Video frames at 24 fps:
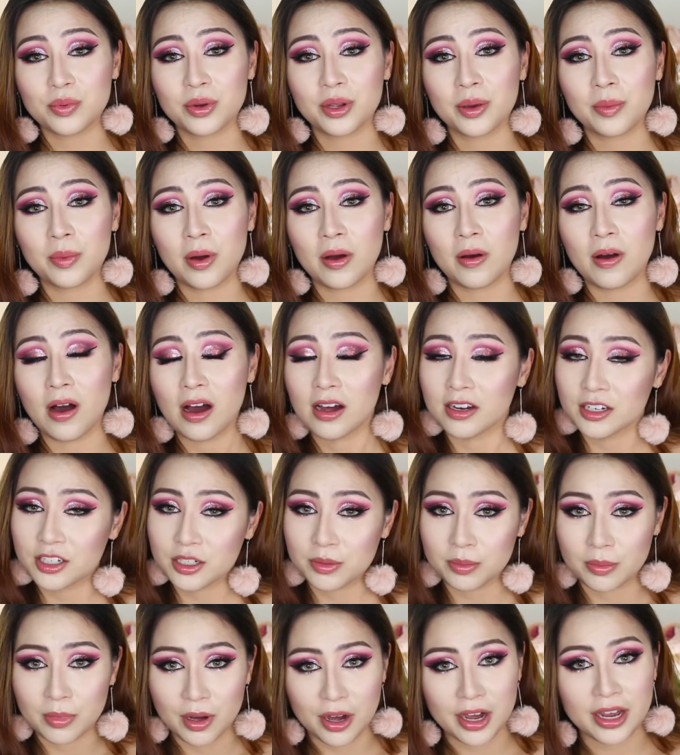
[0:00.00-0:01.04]
really well under
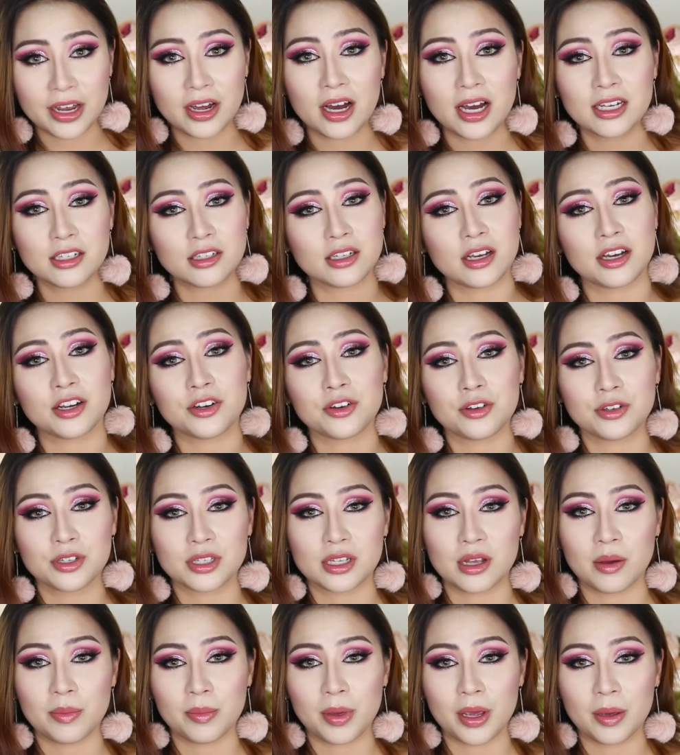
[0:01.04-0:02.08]
my eyes. I know
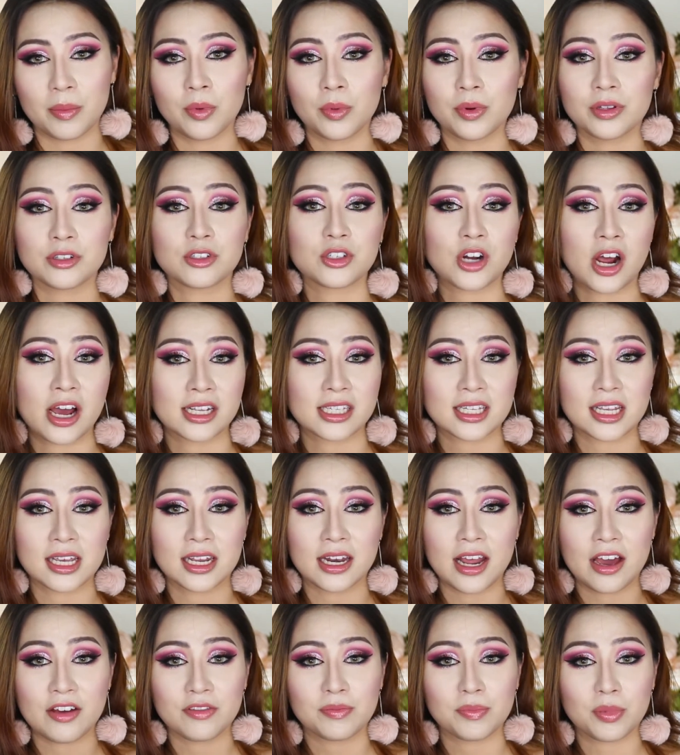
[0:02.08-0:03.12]
some people with dry skin
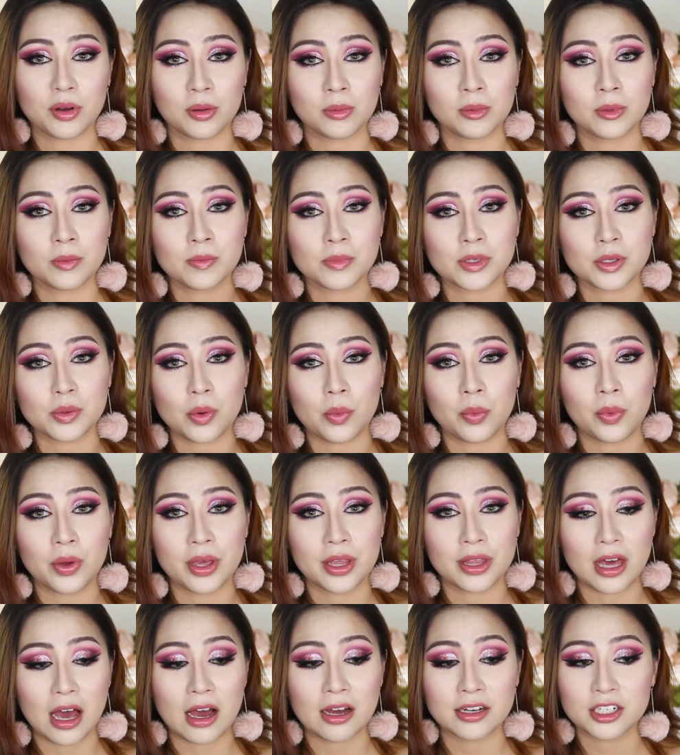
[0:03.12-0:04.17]
have problems
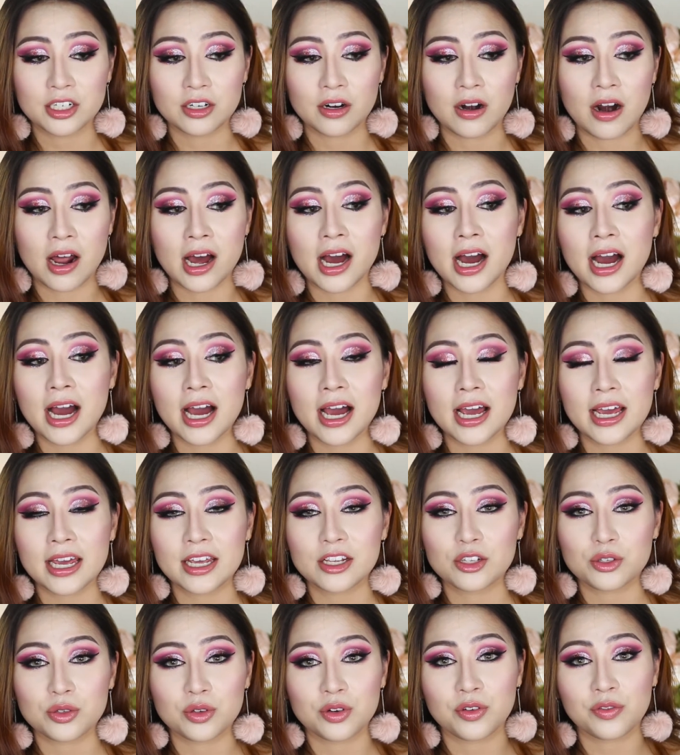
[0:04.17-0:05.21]
with under eye
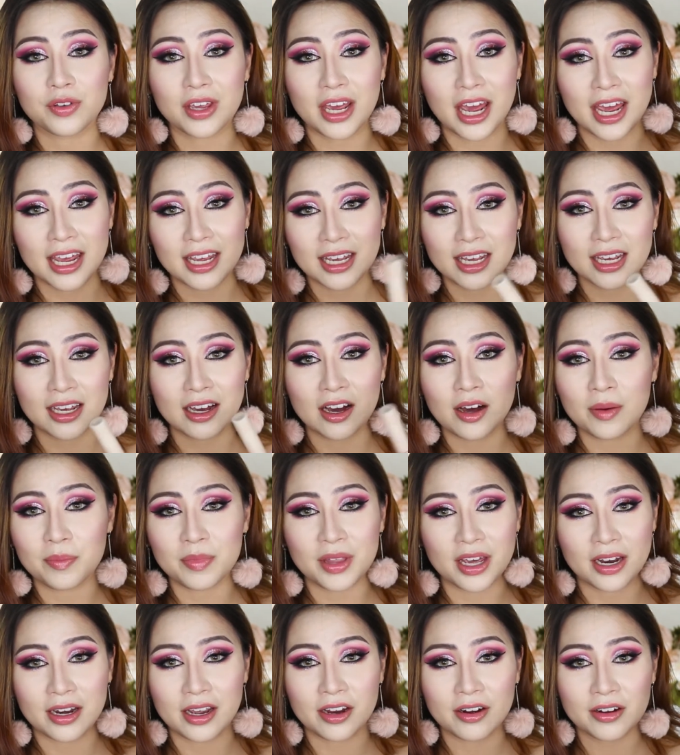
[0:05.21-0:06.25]
sort of caking up
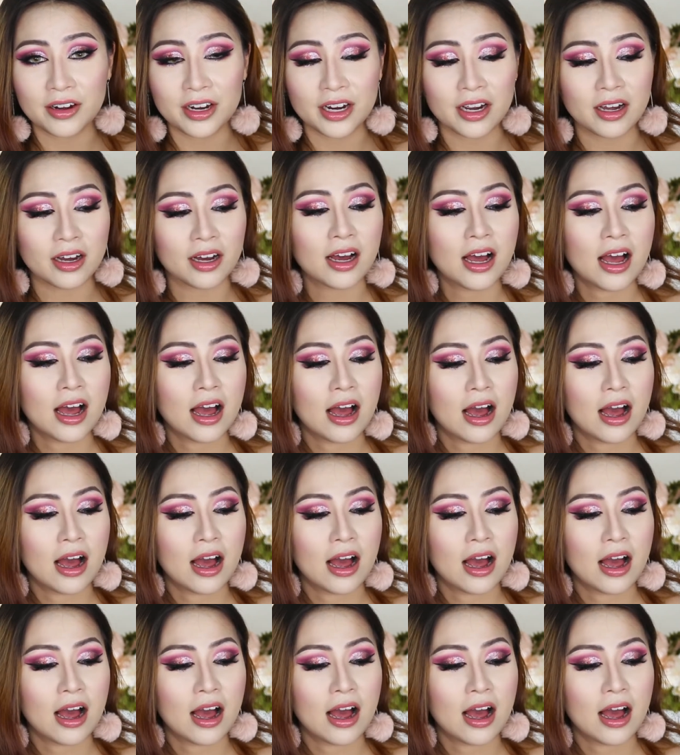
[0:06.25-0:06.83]
that area.